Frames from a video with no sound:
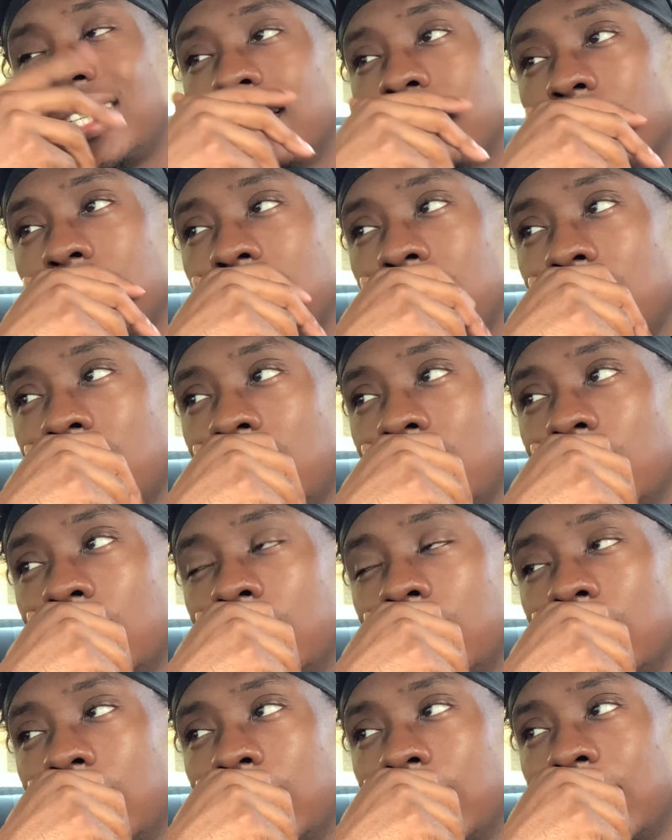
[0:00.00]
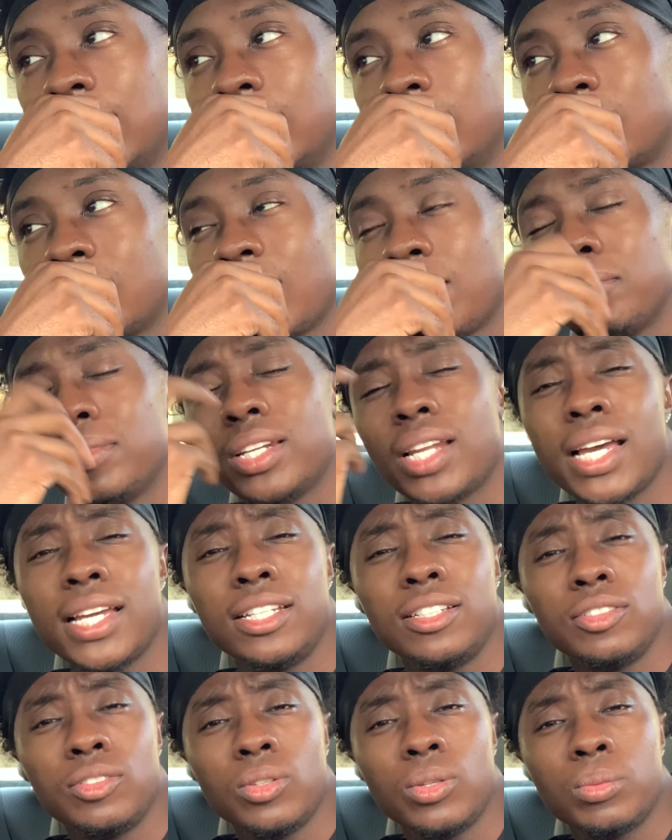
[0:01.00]
it uh some
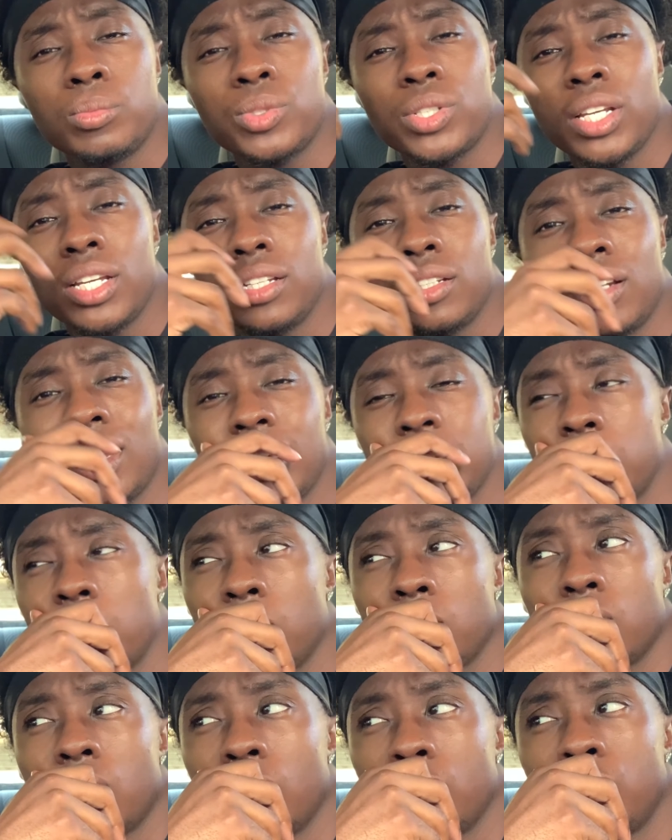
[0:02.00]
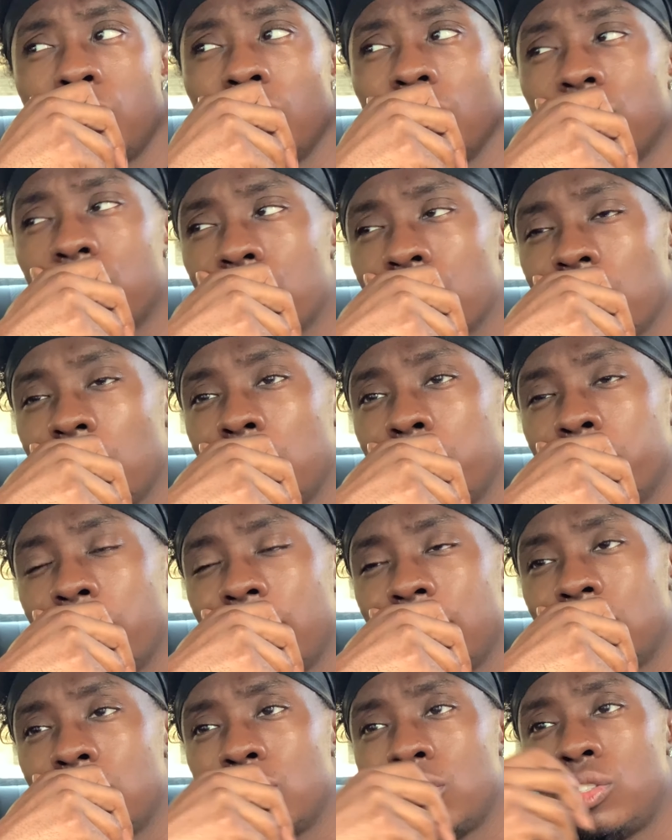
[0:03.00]
light you know what i'm saying like don't go to extreme
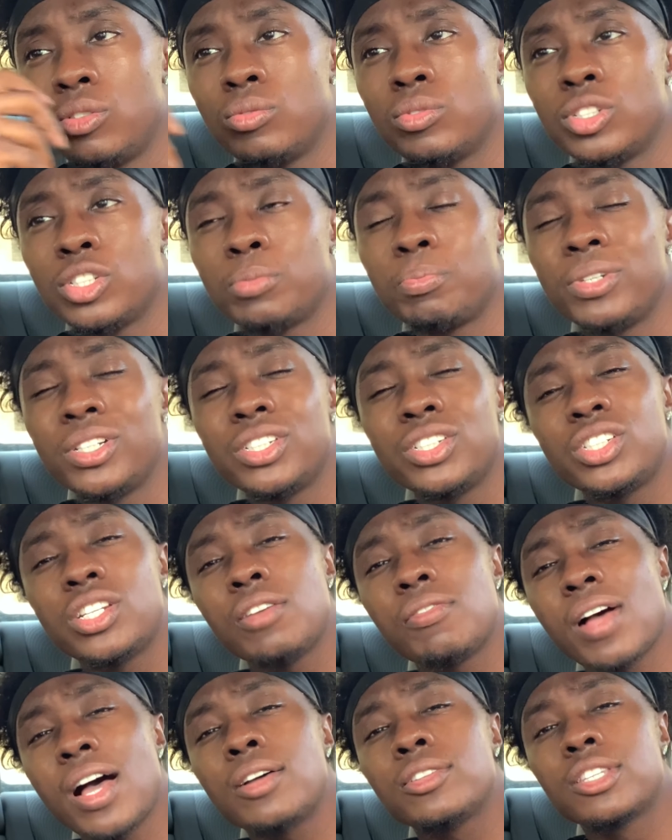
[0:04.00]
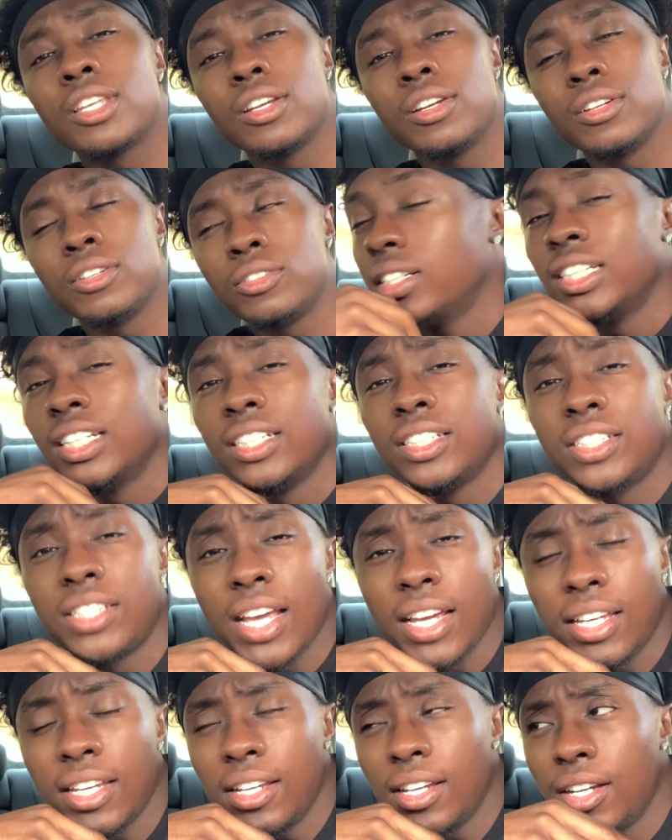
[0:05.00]
man just do just put yourself out there
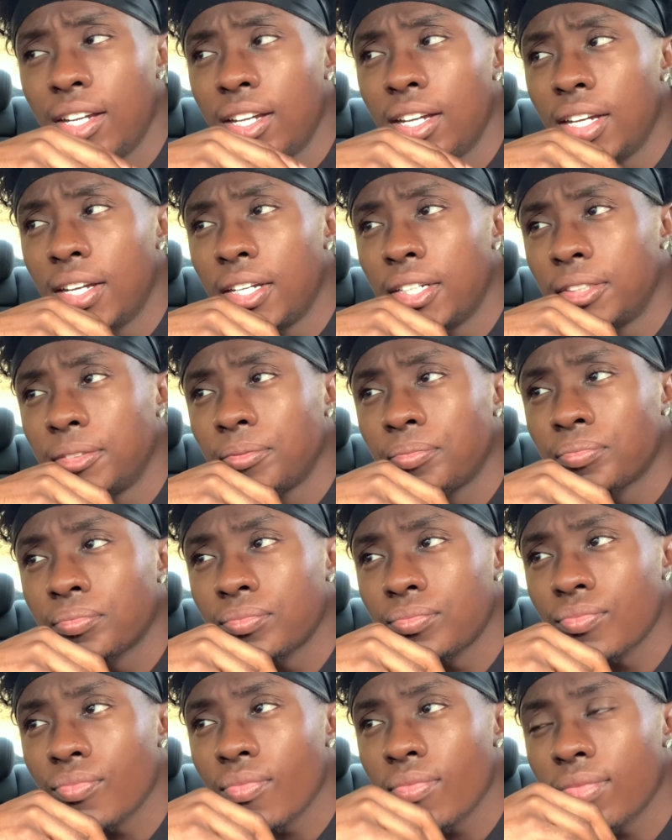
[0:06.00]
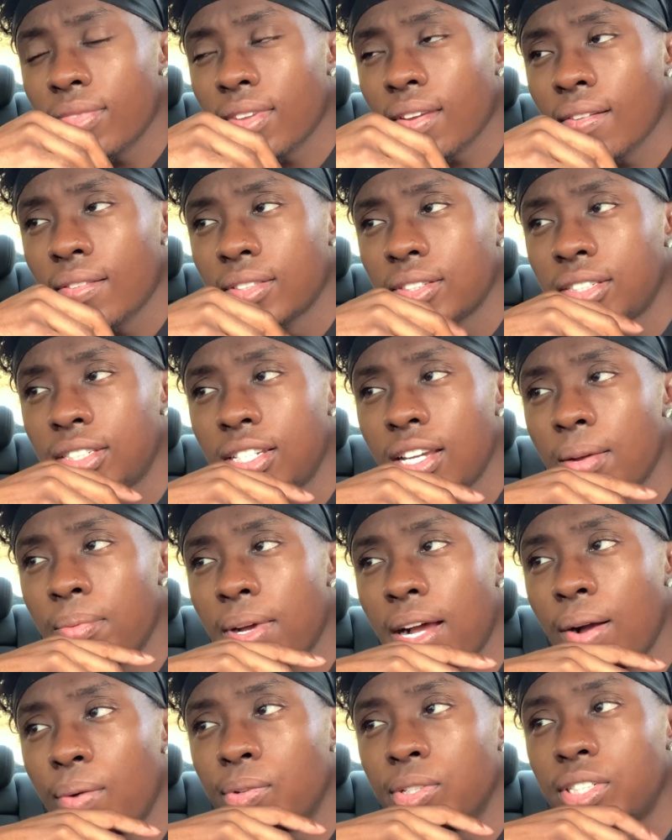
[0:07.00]
second uh step
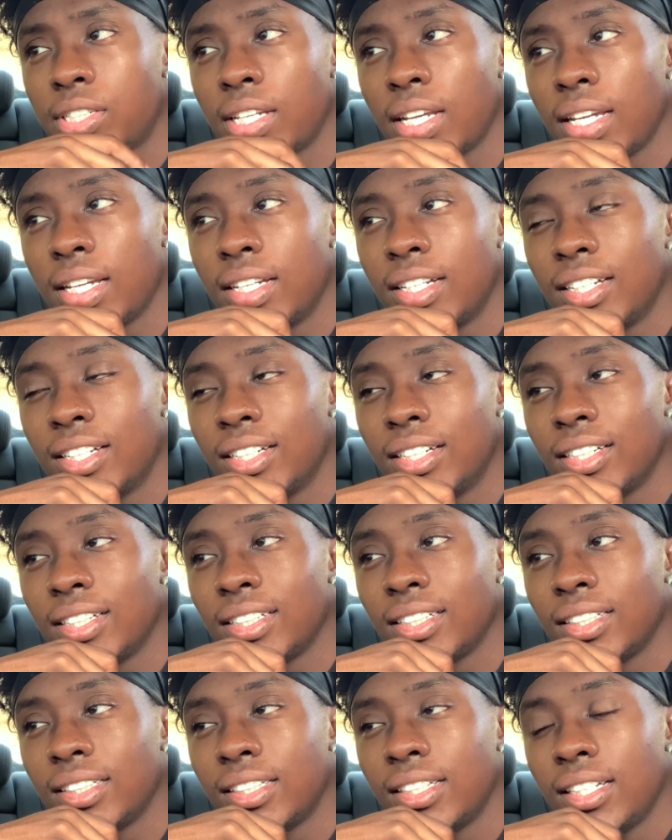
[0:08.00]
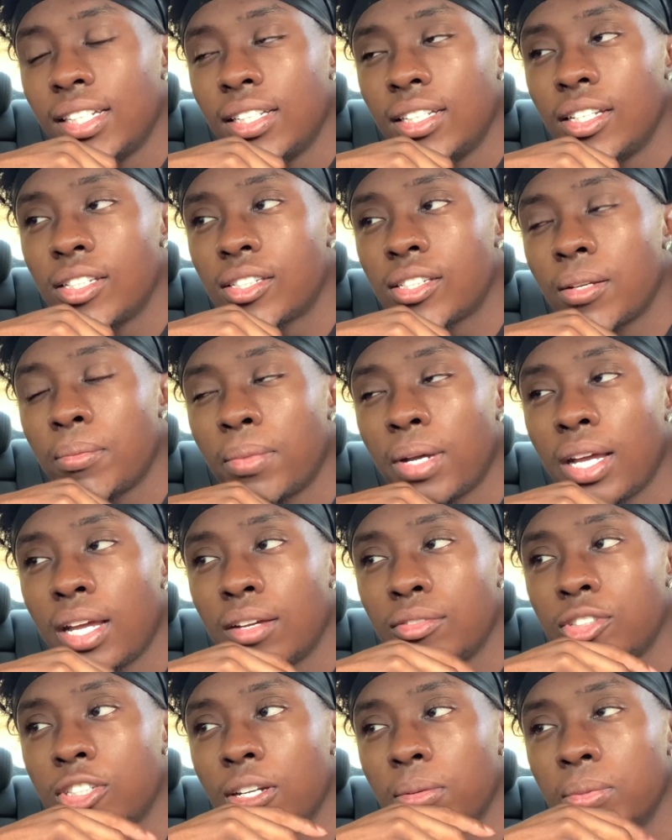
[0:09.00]
I would say uh is something I
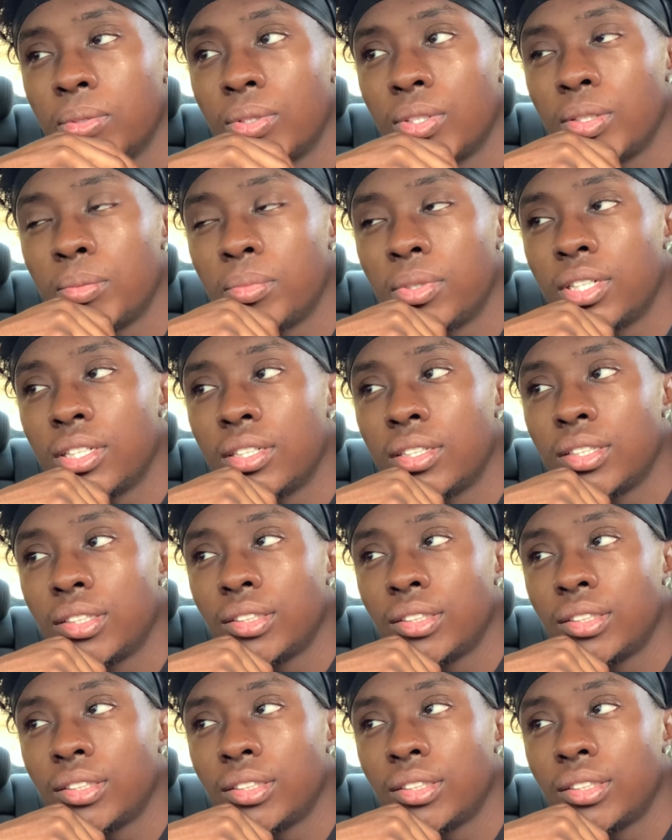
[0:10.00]
have trouble with, but